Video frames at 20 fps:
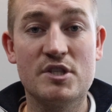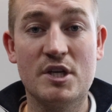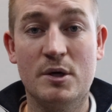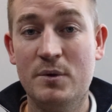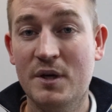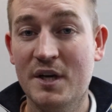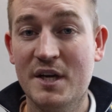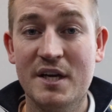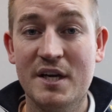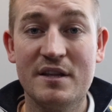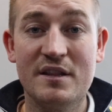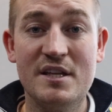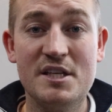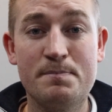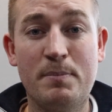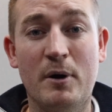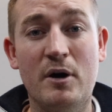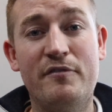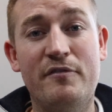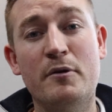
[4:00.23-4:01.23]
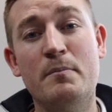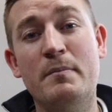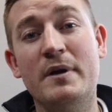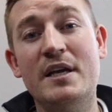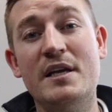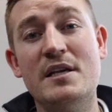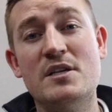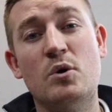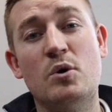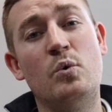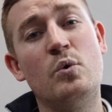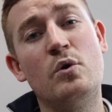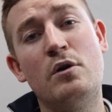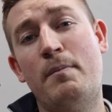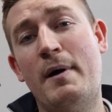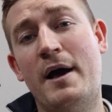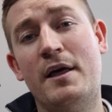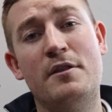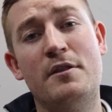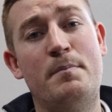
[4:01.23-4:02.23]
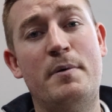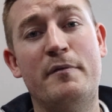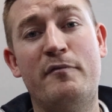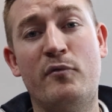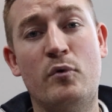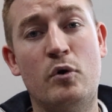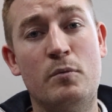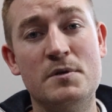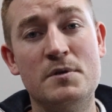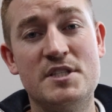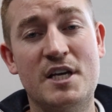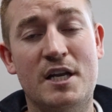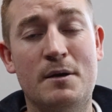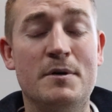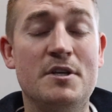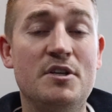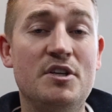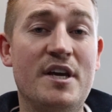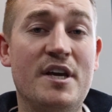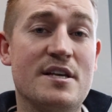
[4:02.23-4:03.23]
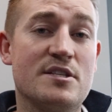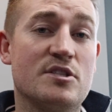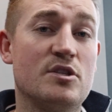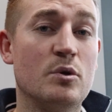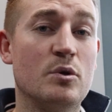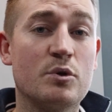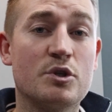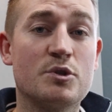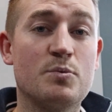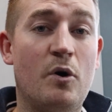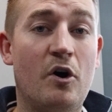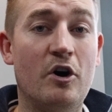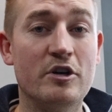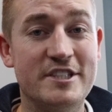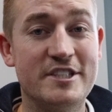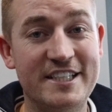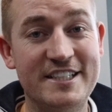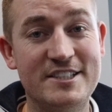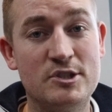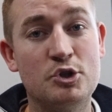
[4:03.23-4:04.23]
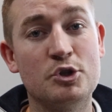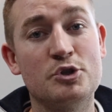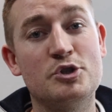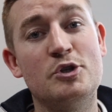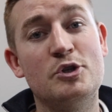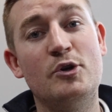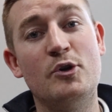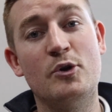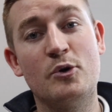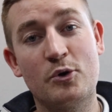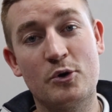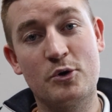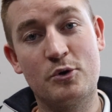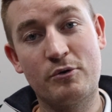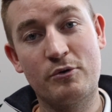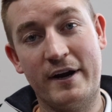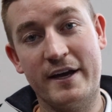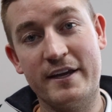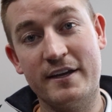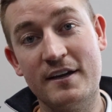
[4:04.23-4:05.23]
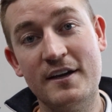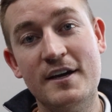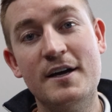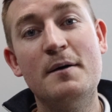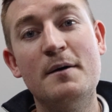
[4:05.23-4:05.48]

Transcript: So this putter for me is all about the performance element. Yes, looks wise, it doesn't look great.